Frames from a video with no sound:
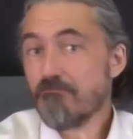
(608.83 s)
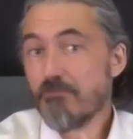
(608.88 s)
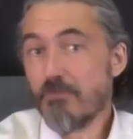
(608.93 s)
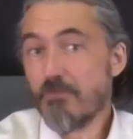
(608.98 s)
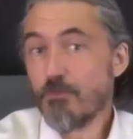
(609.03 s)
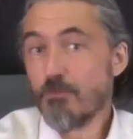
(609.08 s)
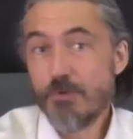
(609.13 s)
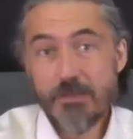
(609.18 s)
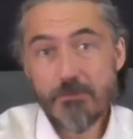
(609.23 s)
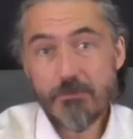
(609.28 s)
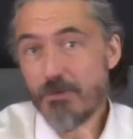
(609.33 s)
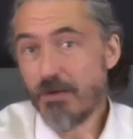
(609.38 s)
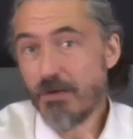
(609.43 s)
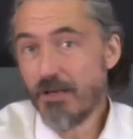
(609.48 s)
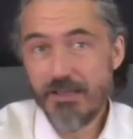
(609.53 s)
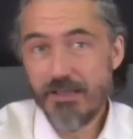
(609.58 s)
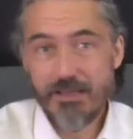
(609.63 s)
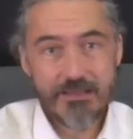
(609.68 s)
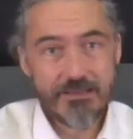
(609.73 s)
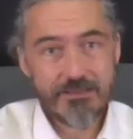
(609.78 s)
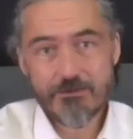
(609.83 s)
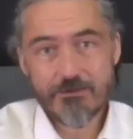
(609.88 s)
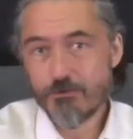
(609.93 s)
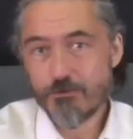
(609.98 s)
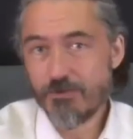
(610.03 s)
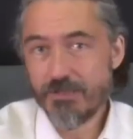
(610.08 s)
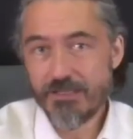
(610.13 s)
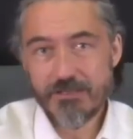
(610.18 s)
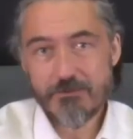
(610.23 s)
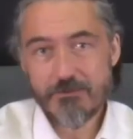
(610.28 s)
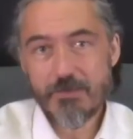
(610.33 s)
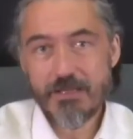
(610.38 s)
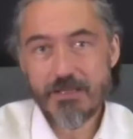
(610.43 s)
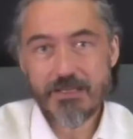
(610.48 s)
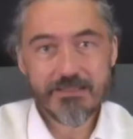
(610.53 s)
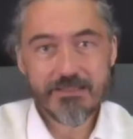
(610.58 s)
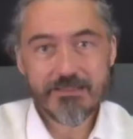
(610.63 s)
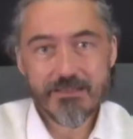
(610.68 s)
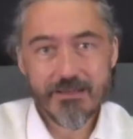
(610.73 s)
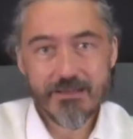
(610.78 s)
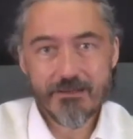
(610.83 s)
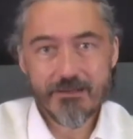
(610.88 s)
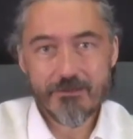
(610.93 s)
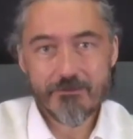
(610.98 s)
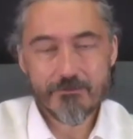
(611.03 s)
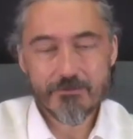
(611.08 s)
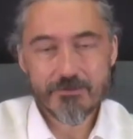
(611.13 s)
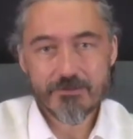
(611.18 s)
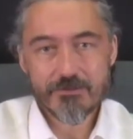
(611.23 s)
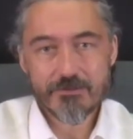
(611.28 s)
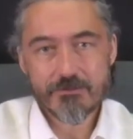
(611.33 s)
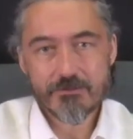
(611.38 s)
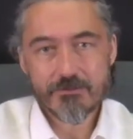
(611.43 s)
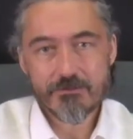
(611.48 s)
replayed already many times.